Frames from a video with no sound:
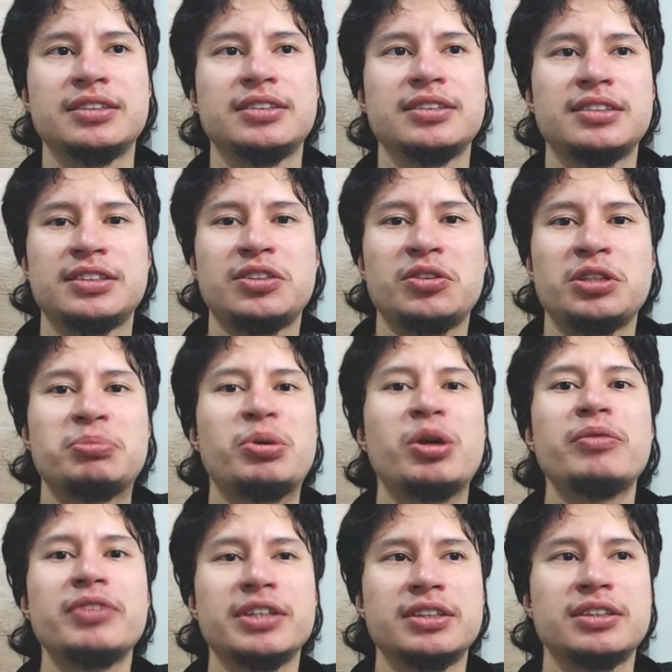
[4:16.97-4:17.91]
So it's
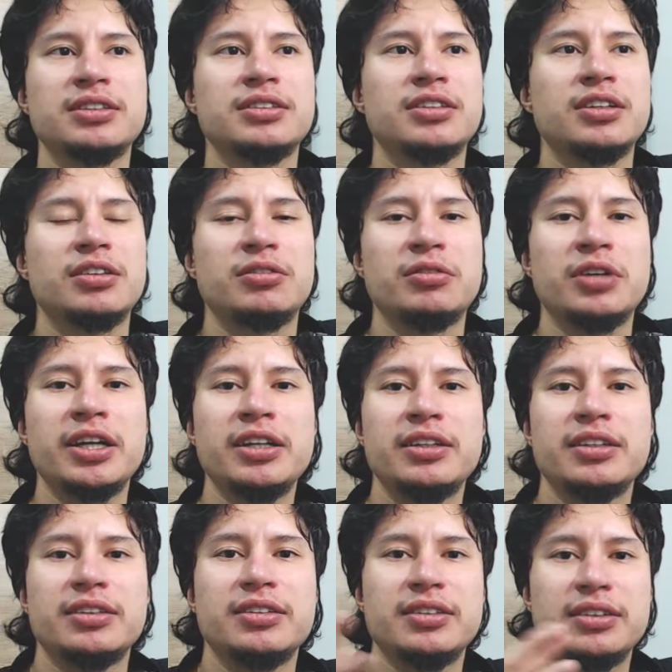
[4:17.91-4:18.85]
perfect, right?
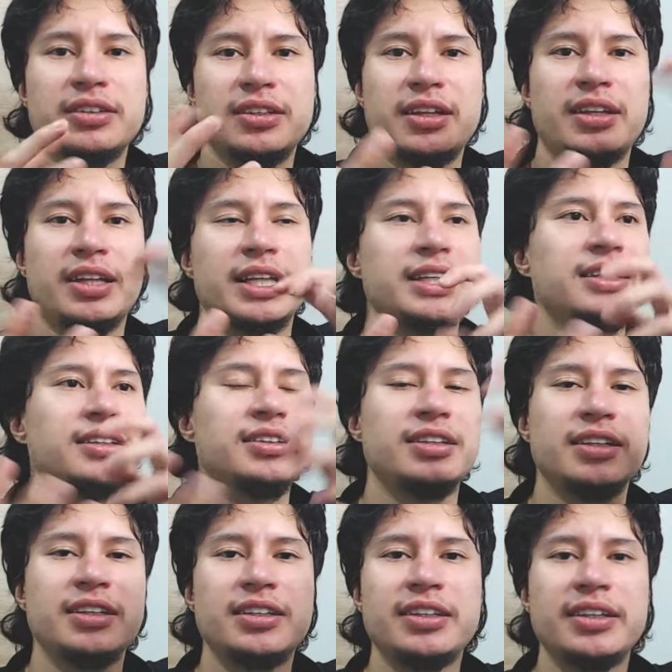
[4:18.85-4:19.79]

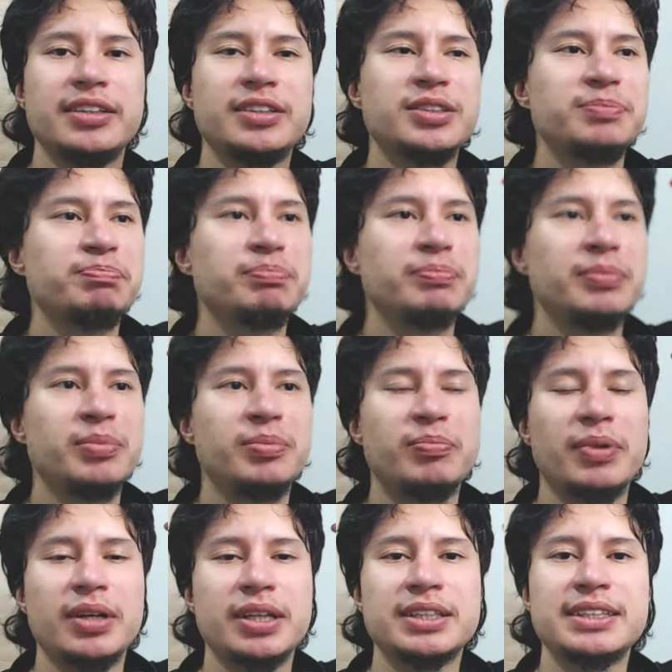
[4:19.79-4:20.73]
It's
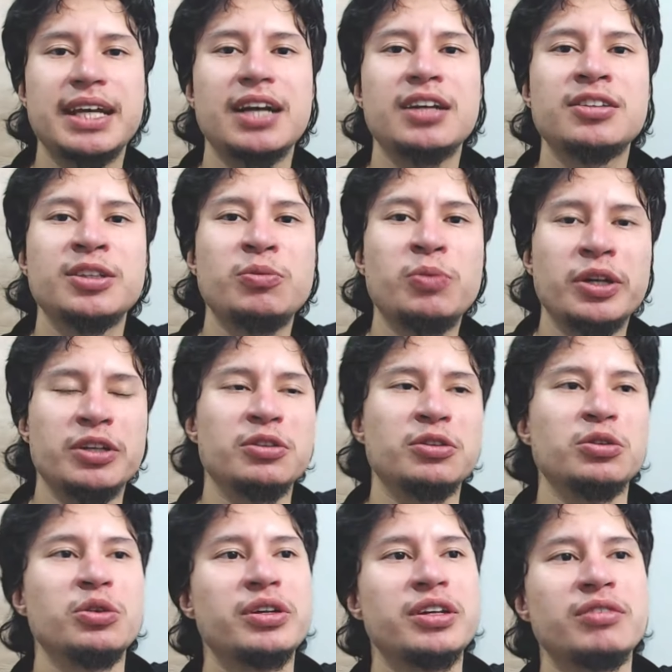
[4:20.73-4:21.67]
exactly what you're
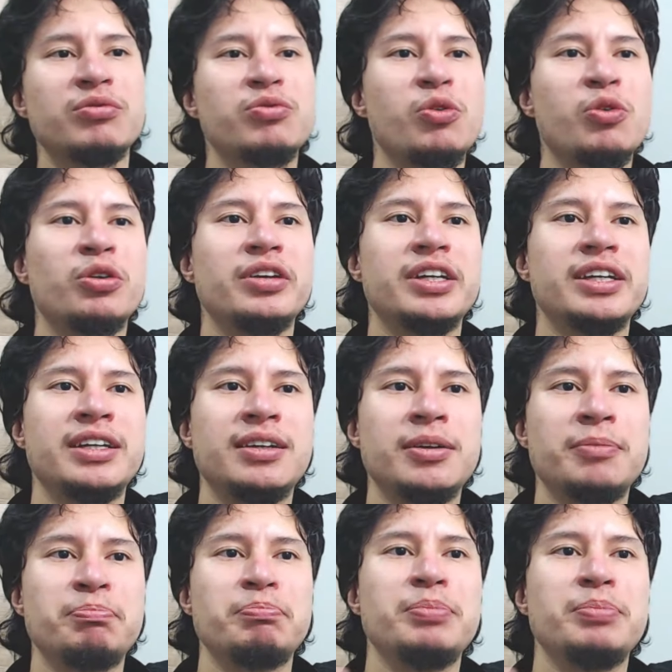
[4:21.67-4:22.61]
looking for in a
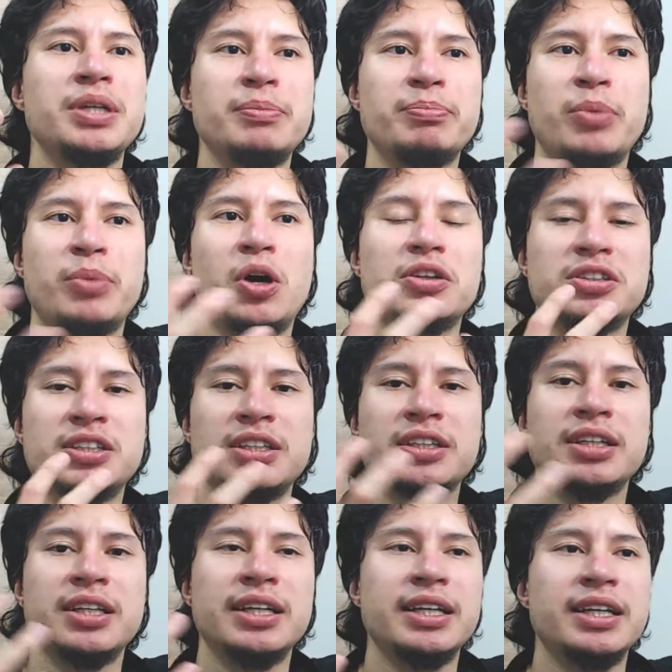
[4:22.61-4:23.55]
beatboxing
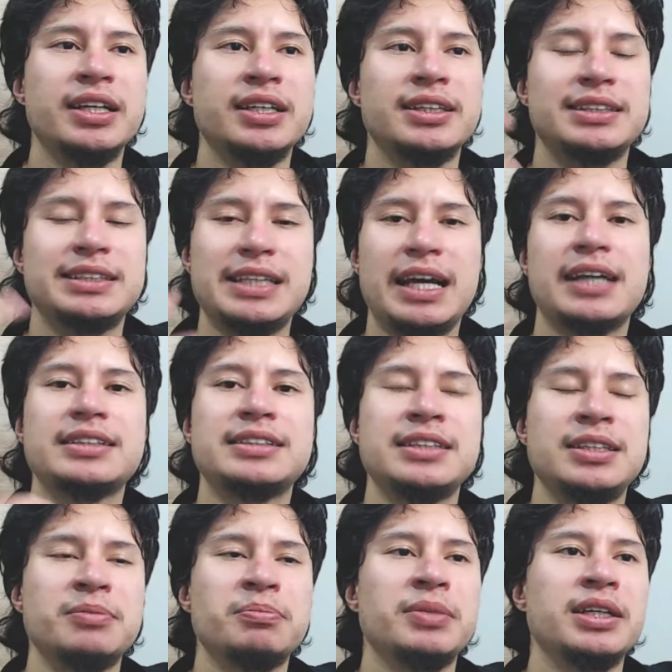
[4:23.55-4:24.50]
tag
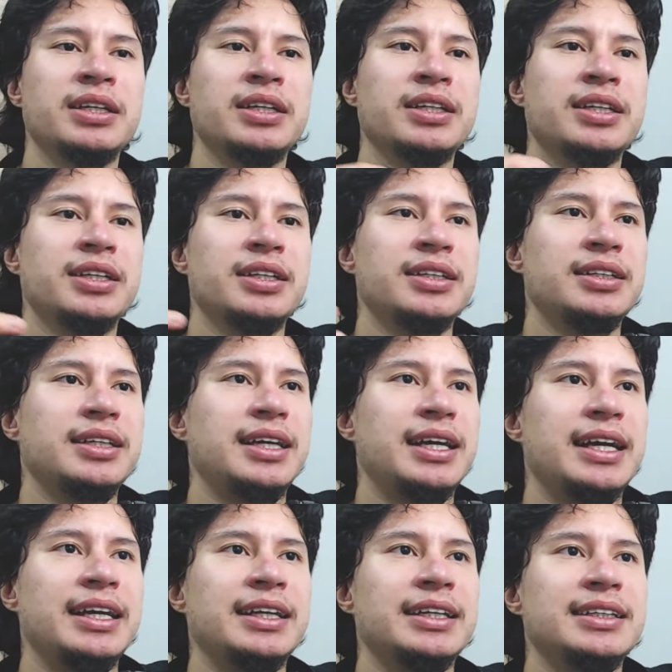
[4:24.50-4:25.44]
team.
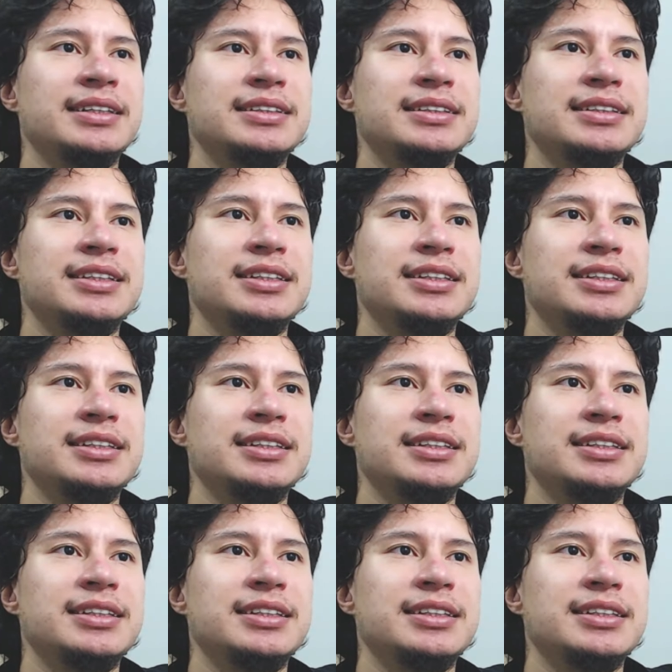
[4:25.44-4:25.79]
And